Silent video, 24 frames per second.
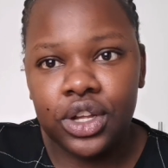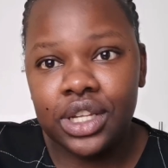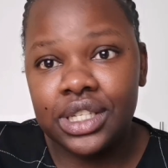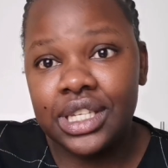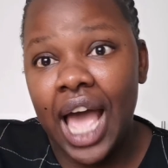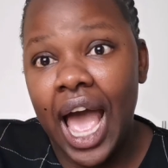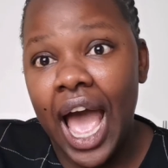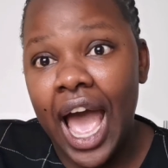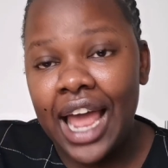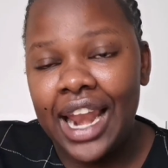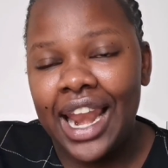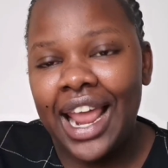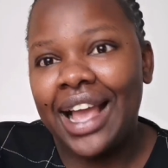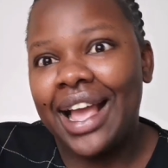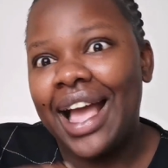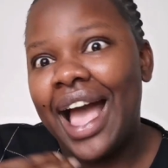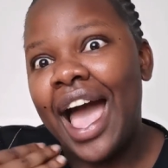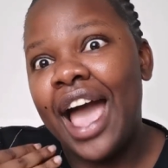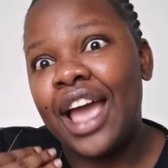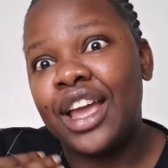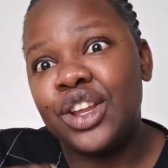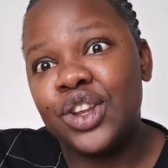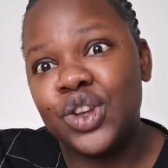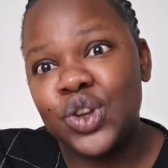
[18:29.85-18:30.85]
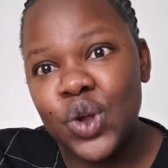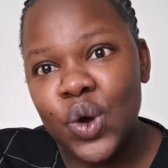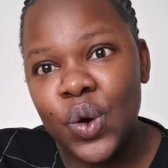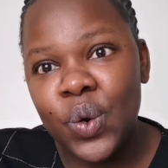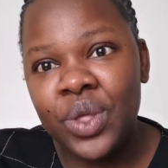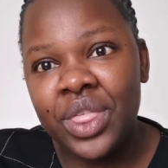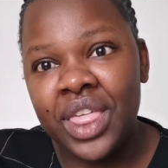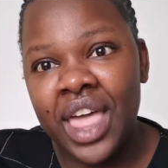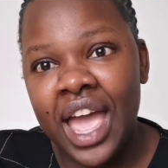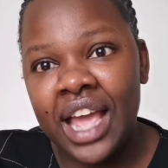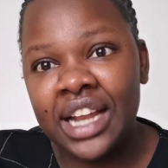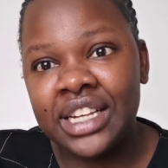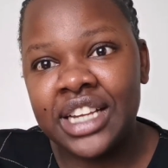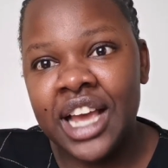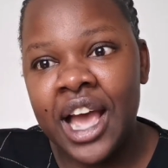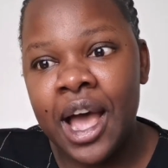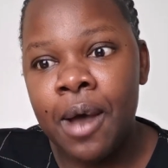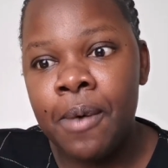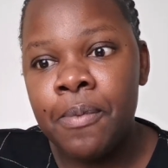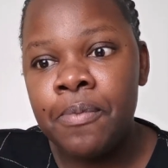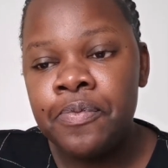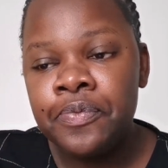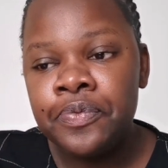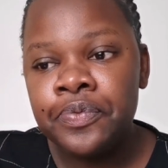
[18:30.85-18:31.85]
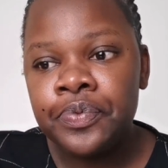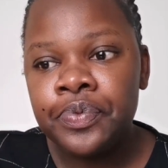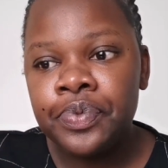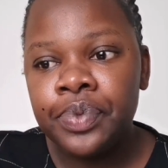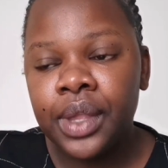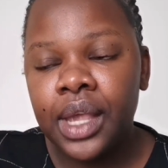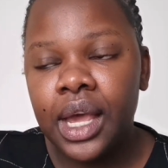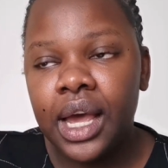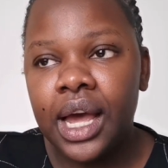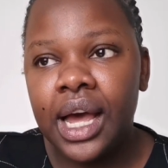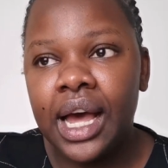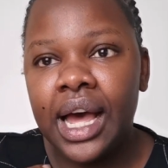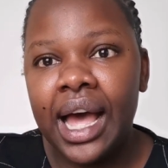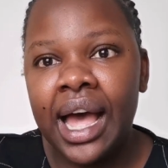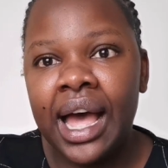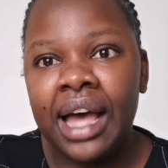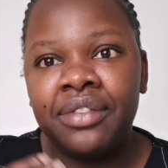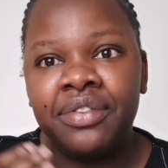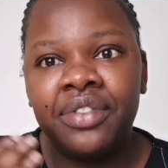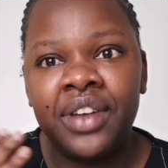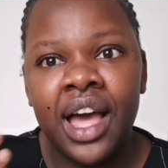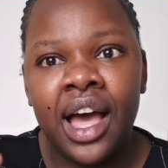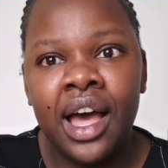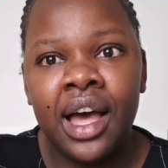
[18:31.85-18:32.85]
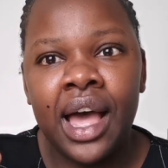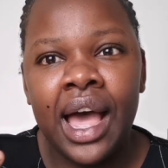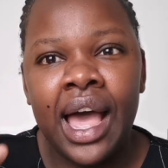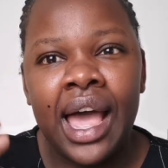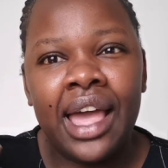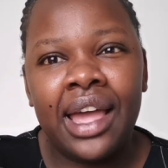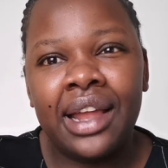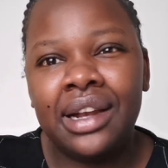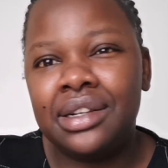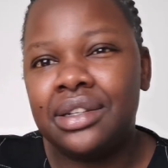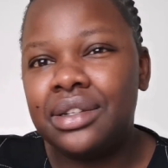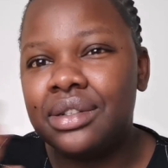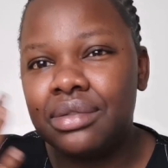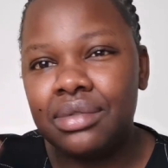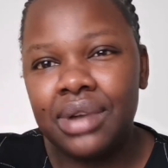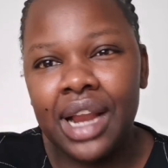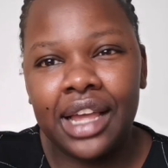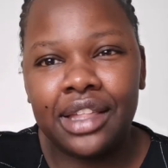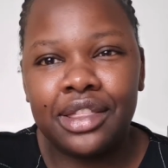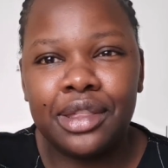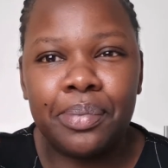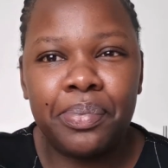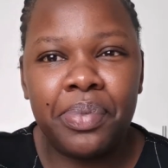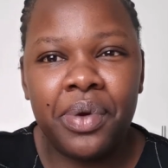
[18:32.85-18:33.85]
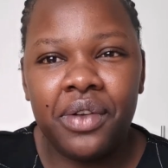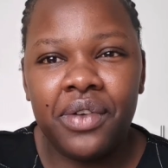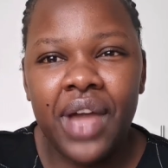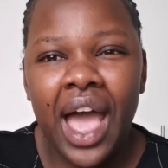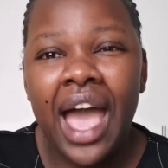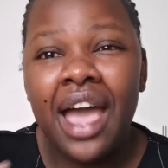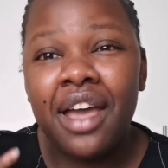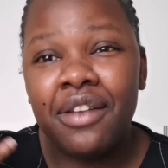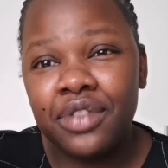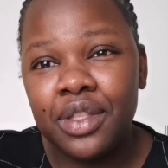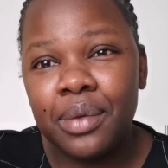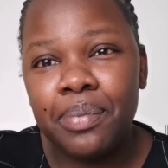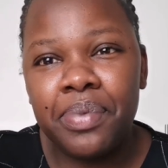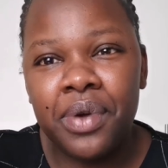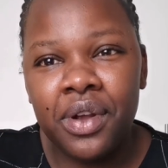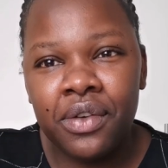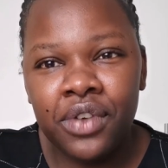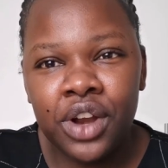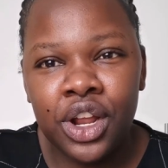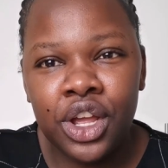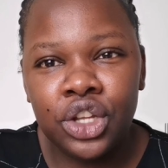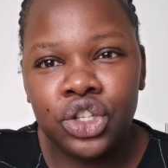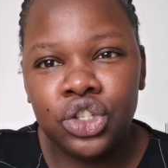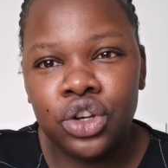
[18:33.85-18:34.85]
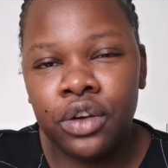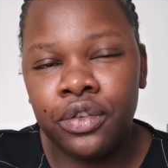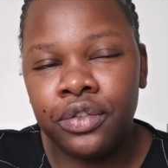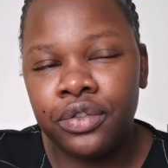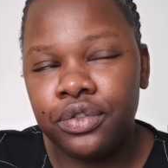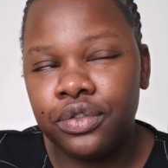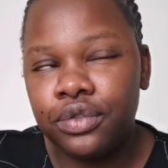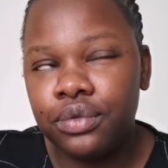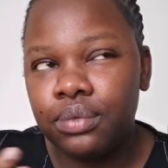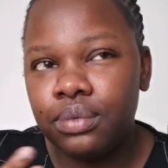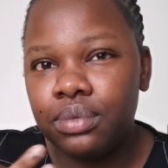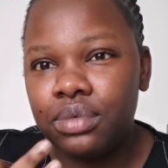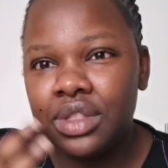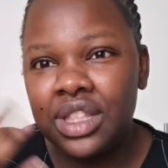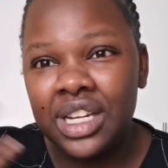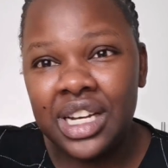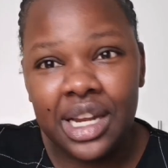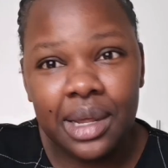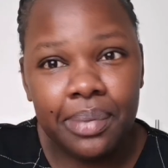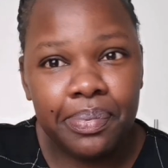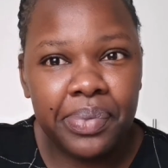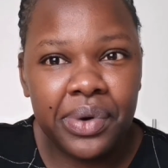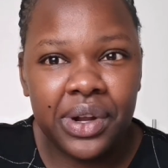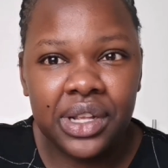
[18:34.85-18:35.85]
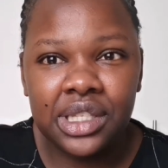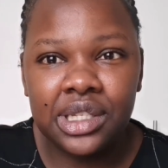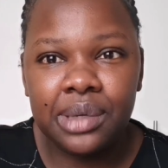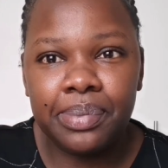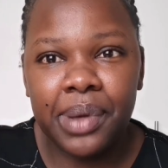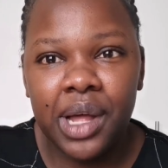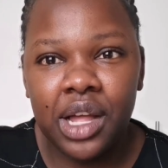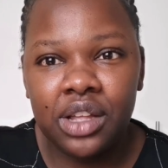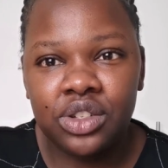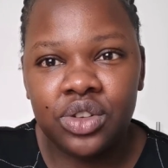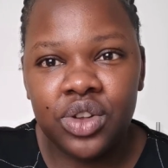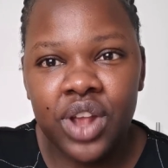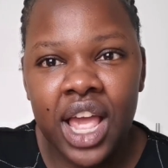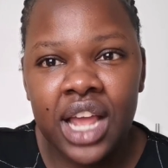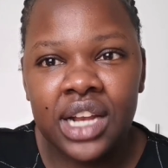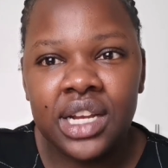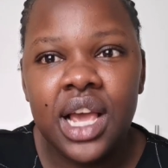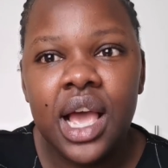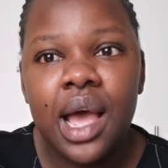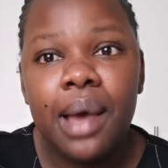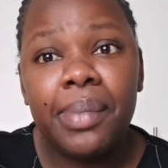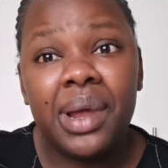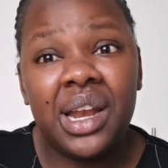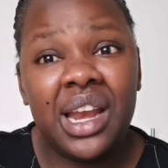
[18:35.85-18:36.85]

Because I know that I have the privilege of 3 principals, right?